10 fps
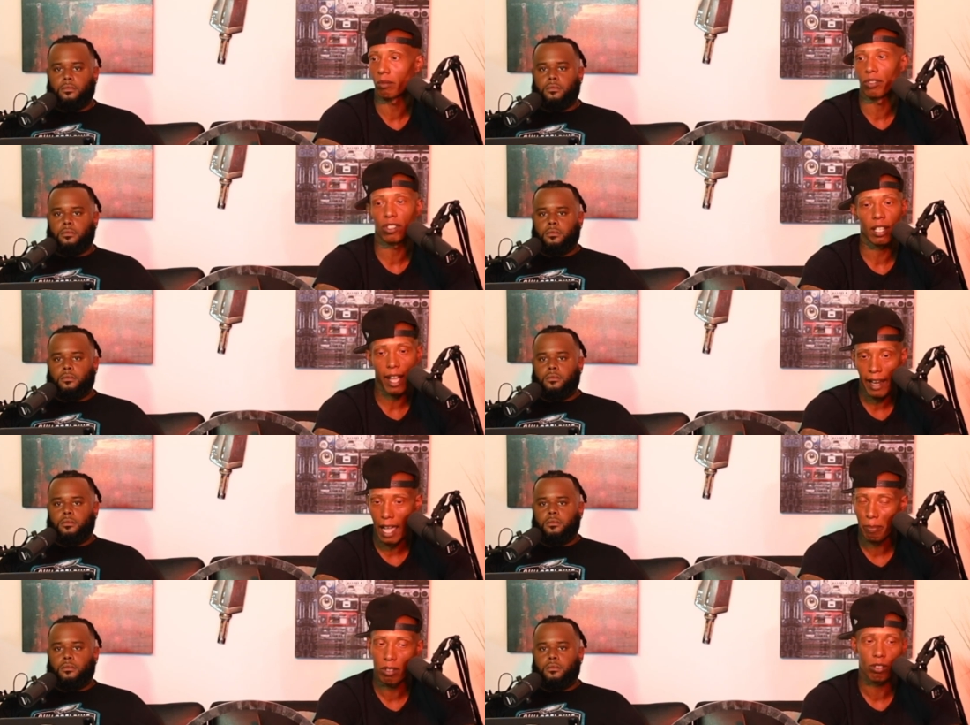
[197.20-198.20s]
Speaker 1: We've seen that
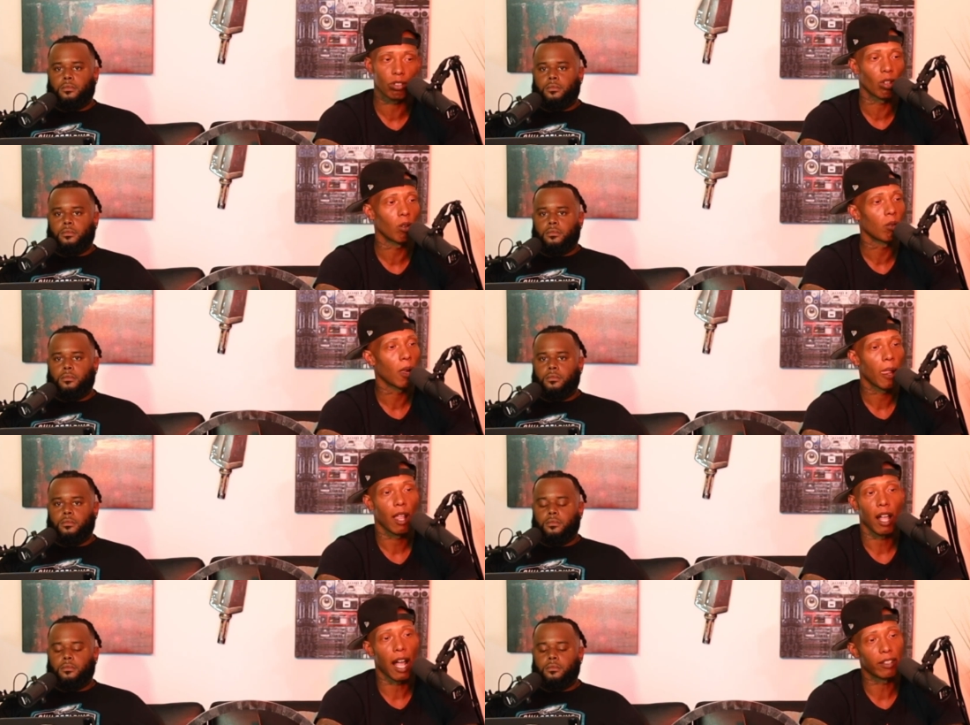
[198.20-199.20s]
happen. So
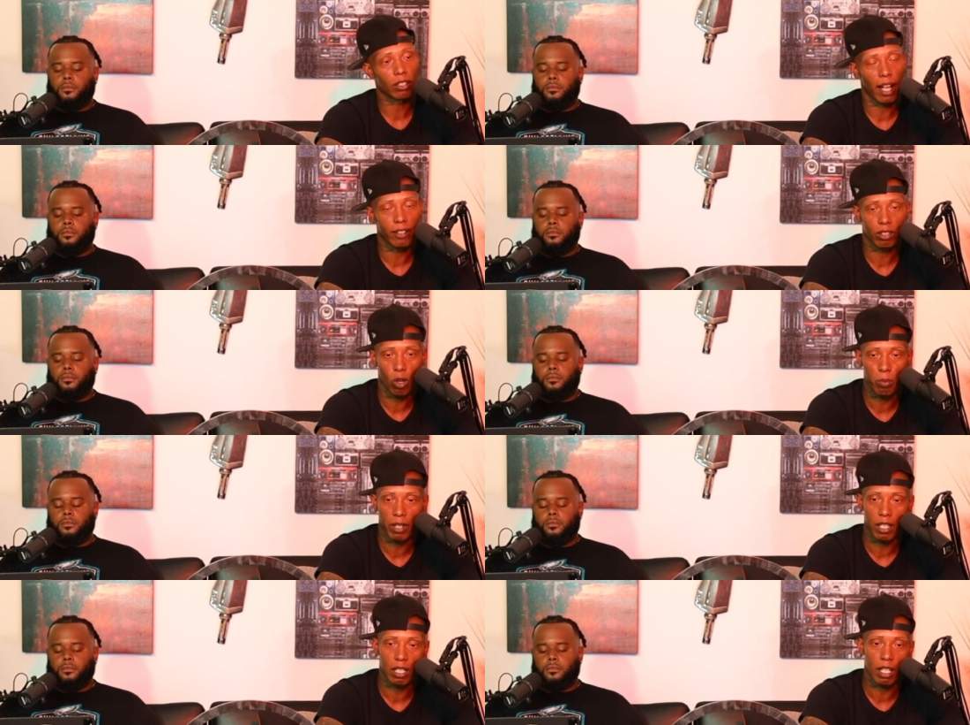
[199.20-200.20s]
I just I just hope
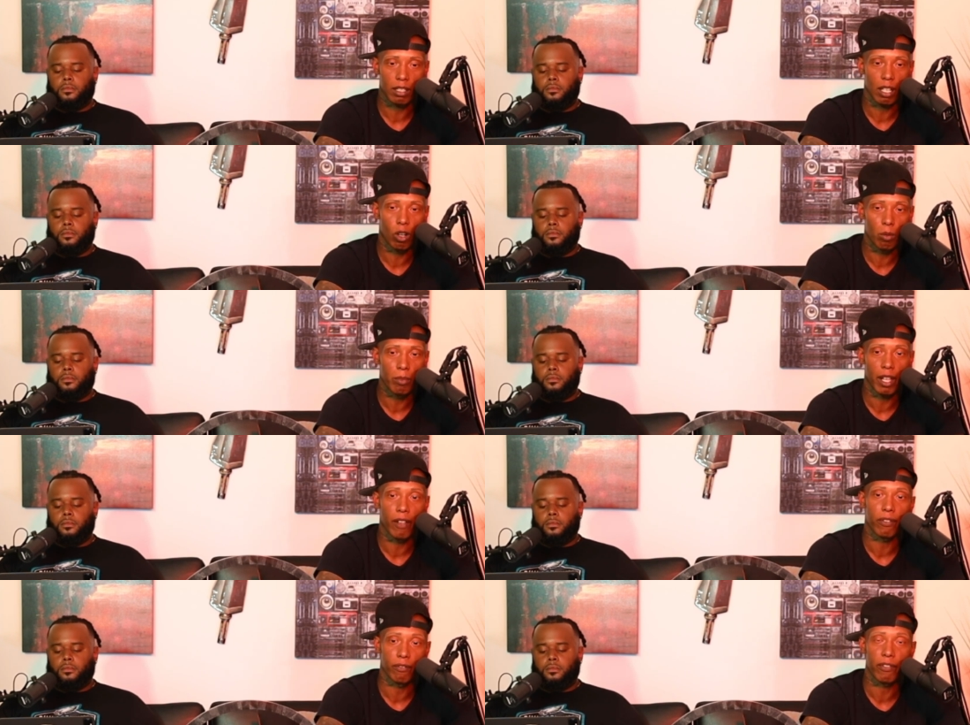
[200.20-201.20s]
that he gets help
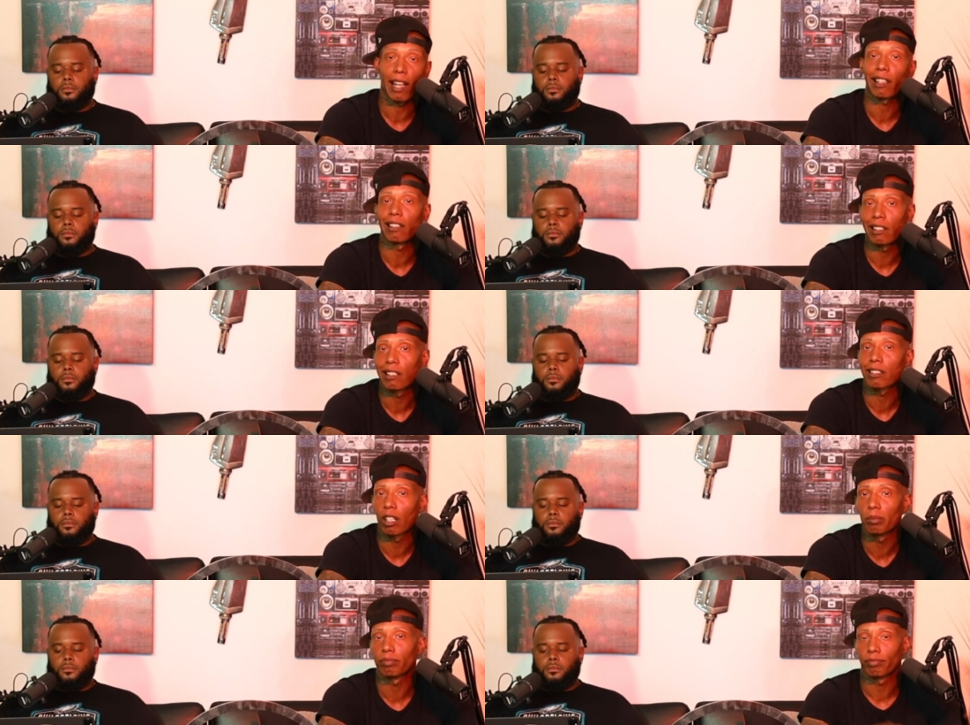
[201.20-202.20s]
if, in fact, he needs
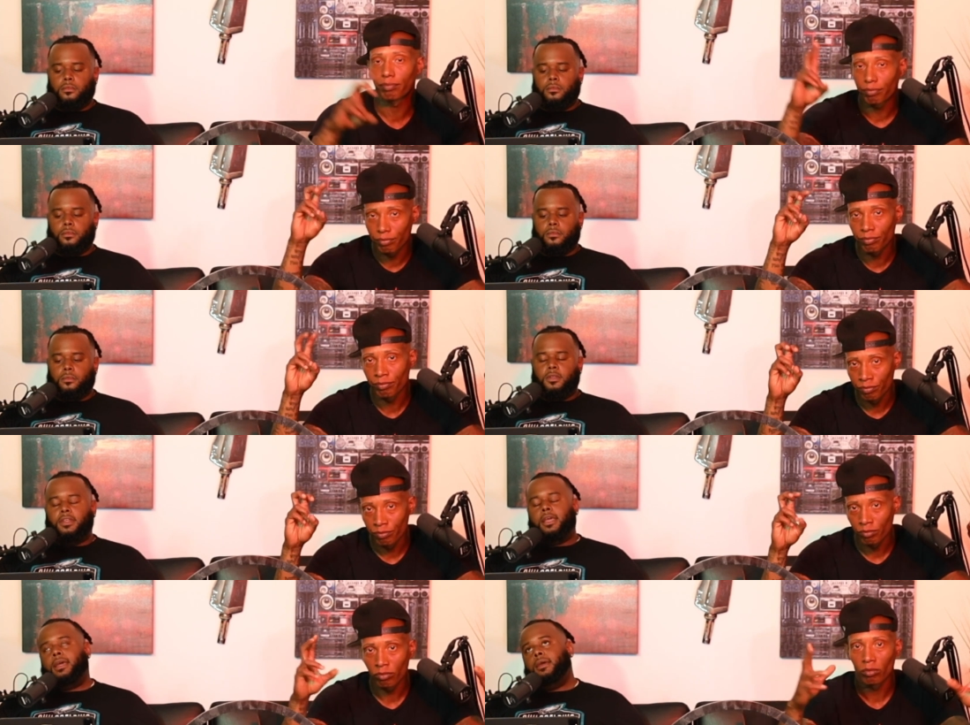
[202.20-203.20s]
help.
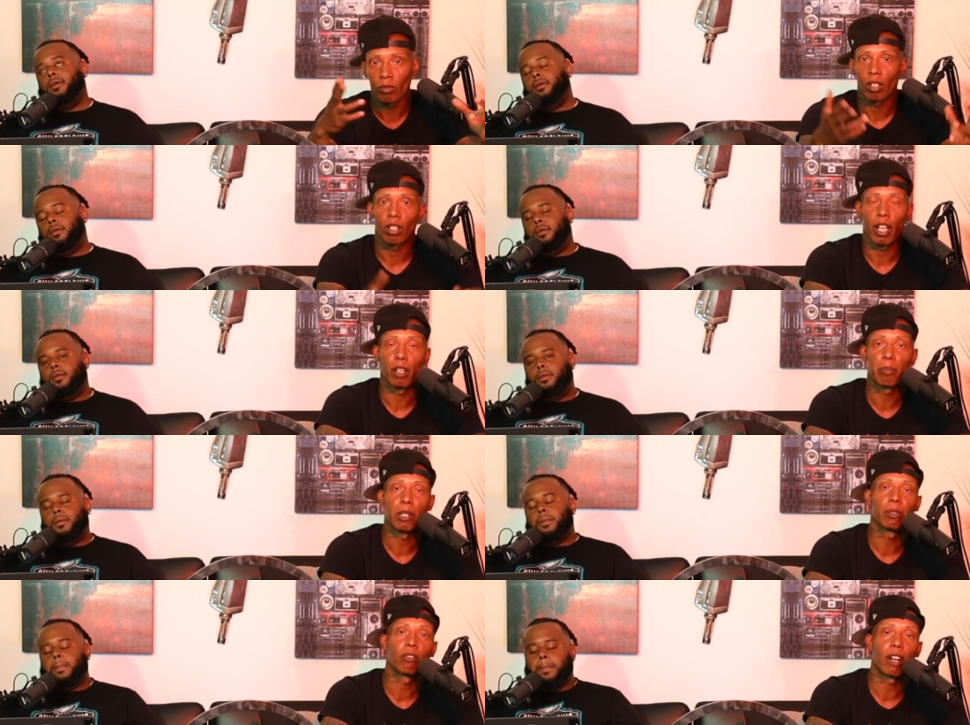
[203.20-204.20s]
Speaker 2: Yeah.
Speaker 1: And the
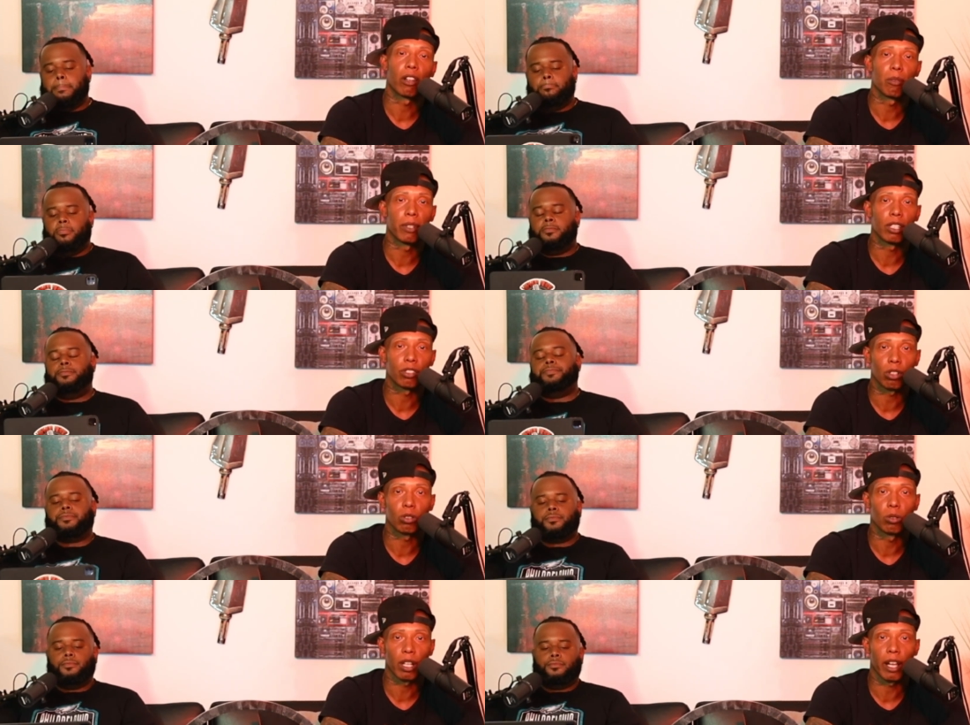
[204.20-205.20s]
people around him in his
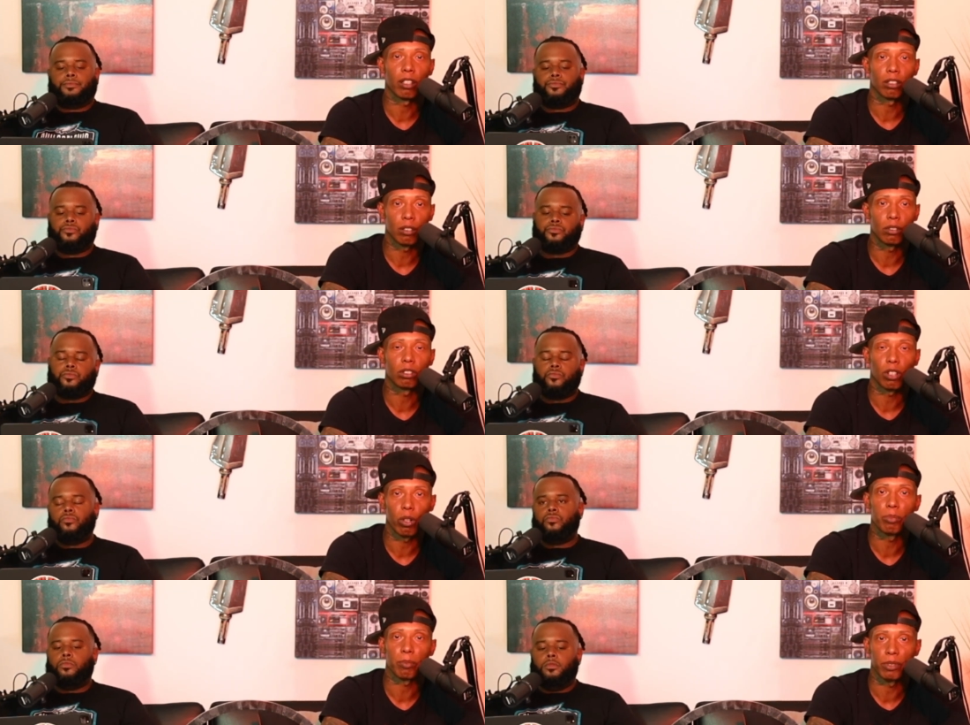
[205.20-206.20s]
circle kind of throw
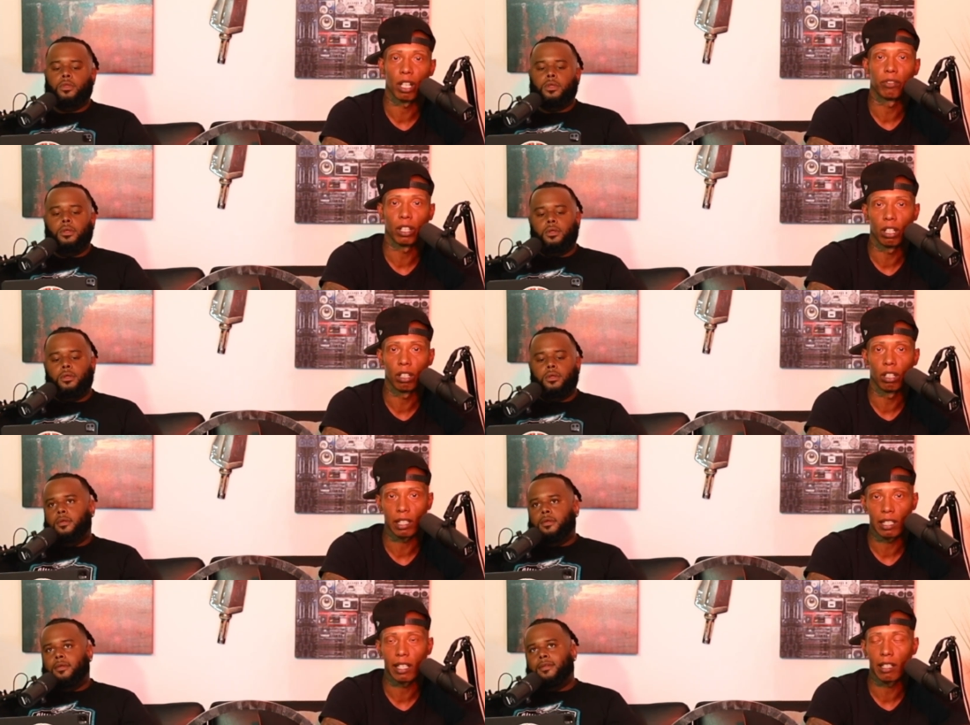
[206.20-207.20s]
him some tough love and,
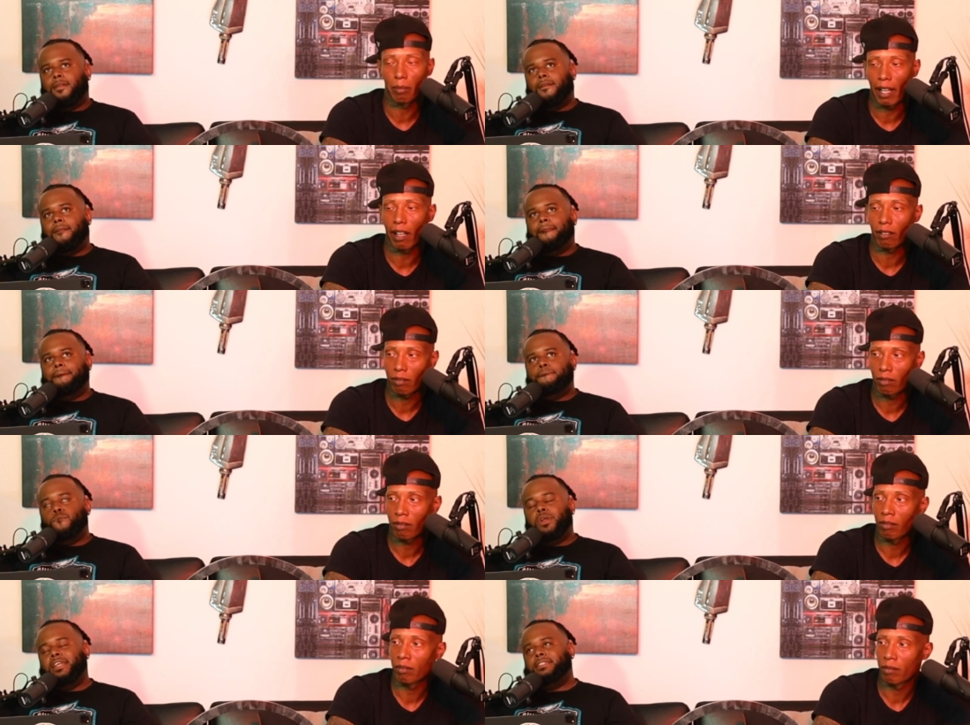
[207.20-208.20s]
and get him that.
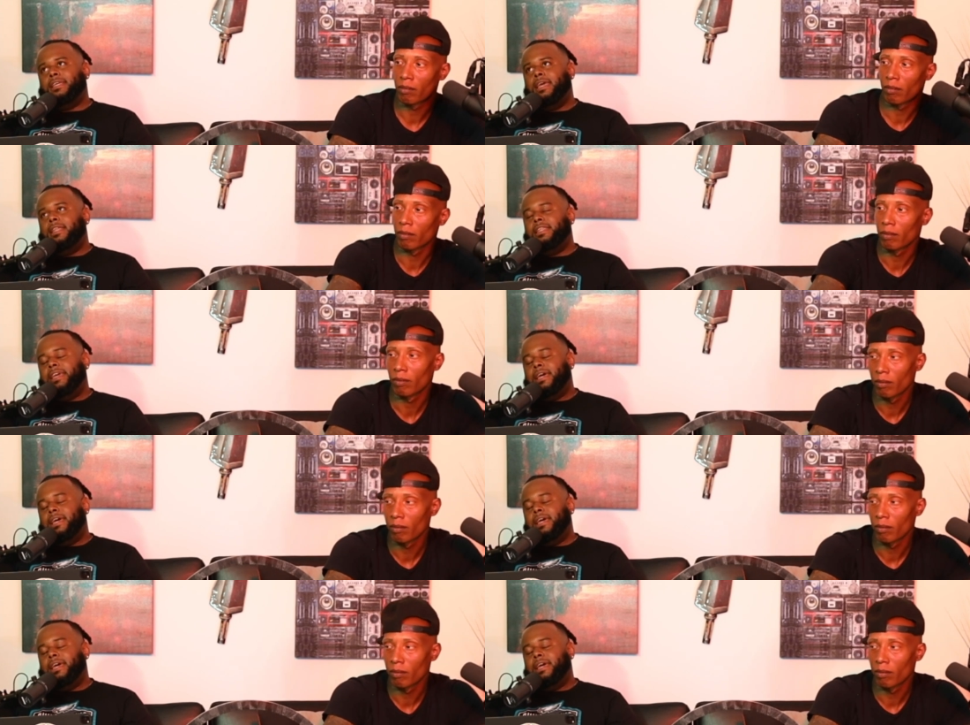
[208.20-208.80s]
Speaker 2: Well, they said, they,